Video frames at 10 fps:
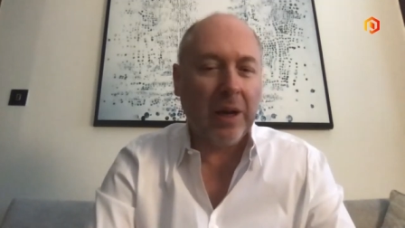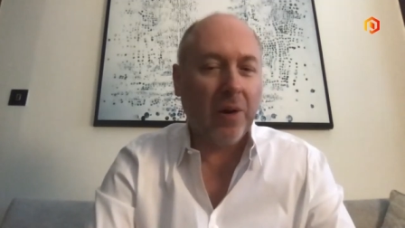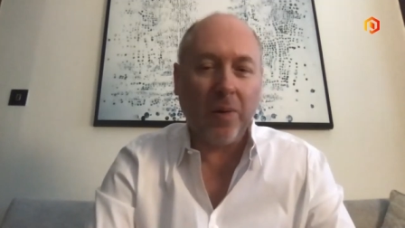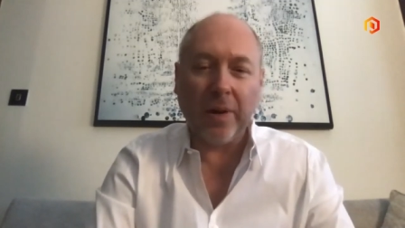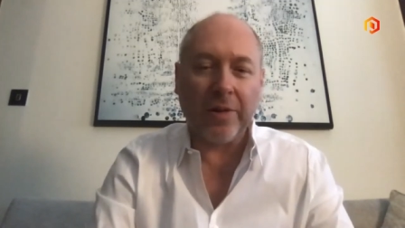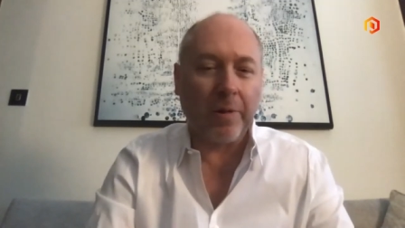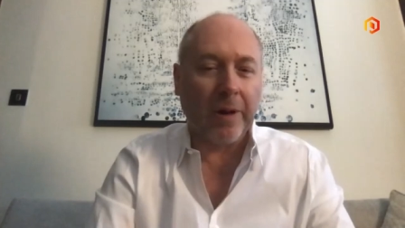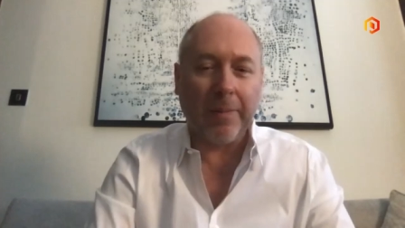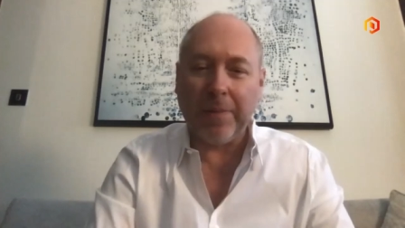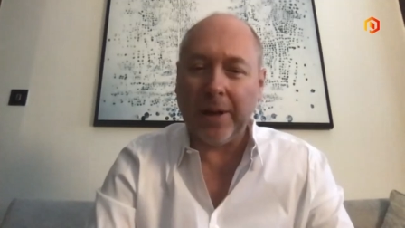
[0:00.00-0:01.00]
All its
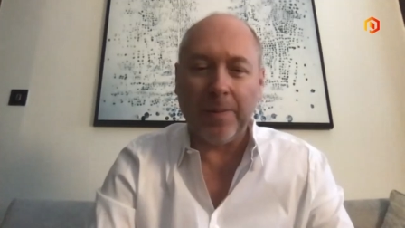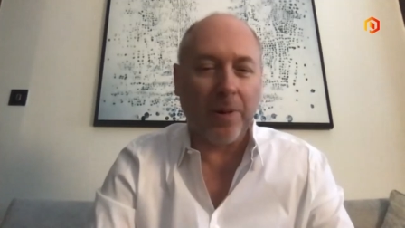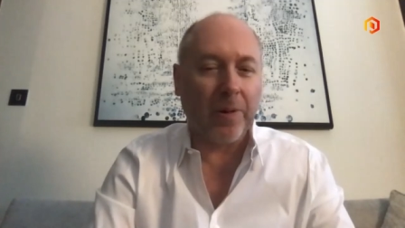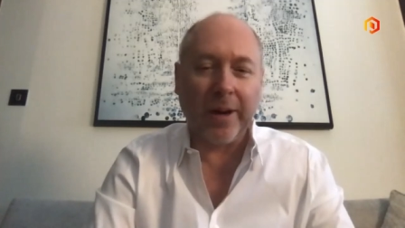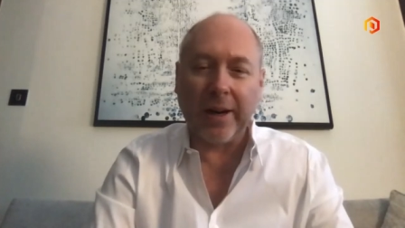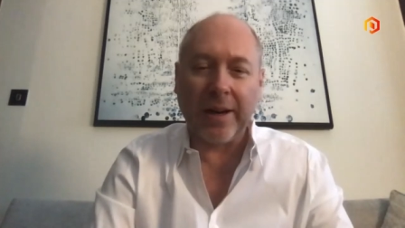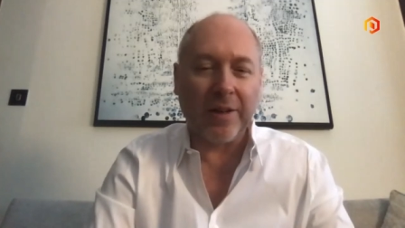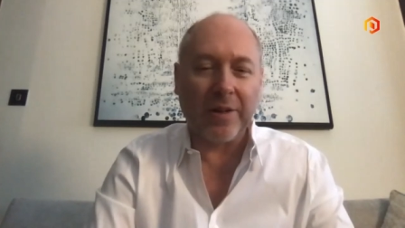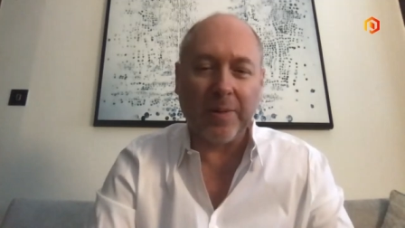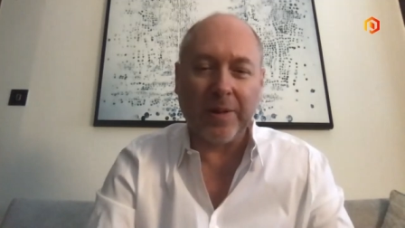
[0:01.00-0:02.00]
great people, great
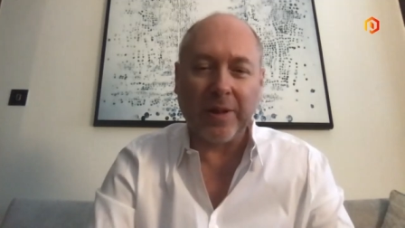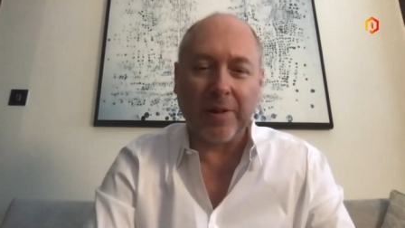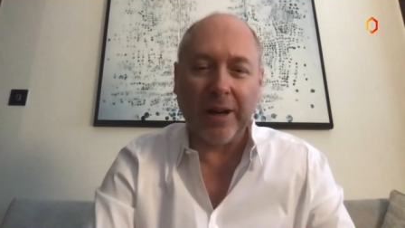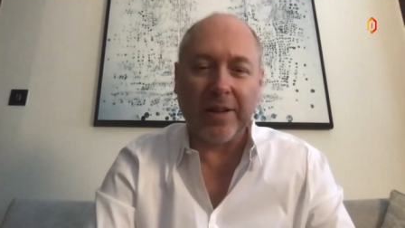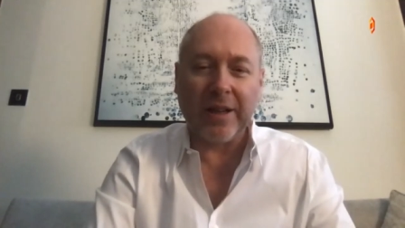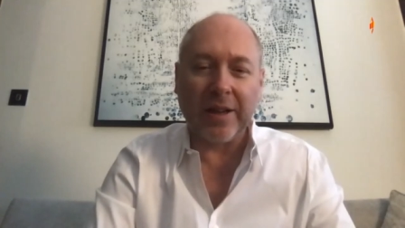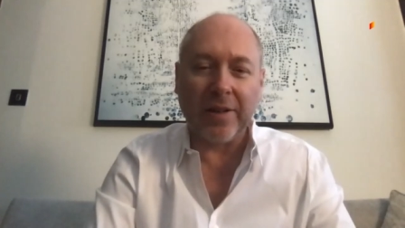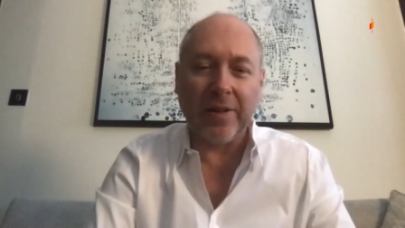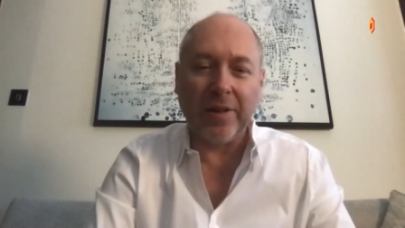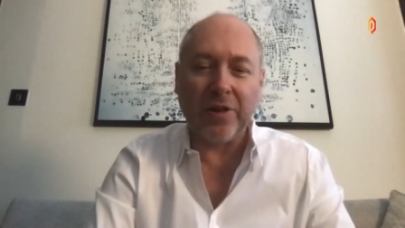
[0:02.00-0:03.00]
customers, and great
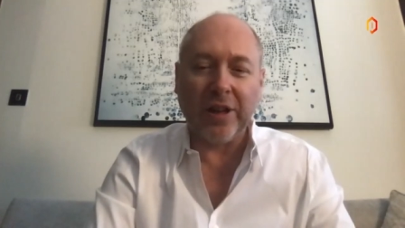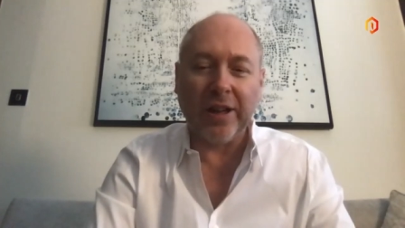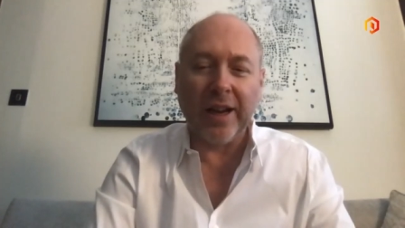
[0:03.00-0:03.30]
technology.